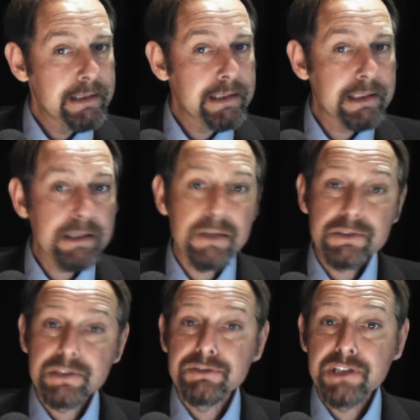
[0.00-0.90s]
The
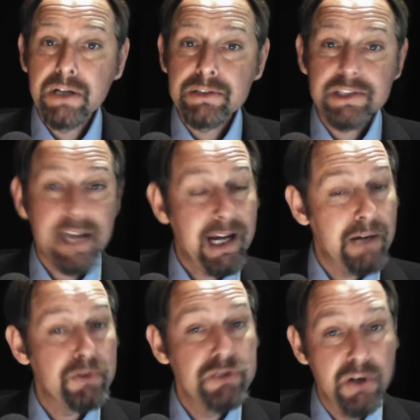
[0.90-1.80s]
Scots have shown us
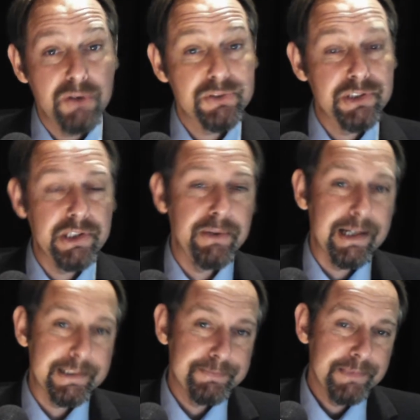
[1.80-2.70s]
how not to do
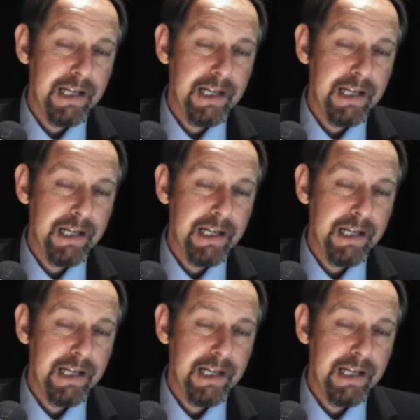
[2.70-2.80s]
it.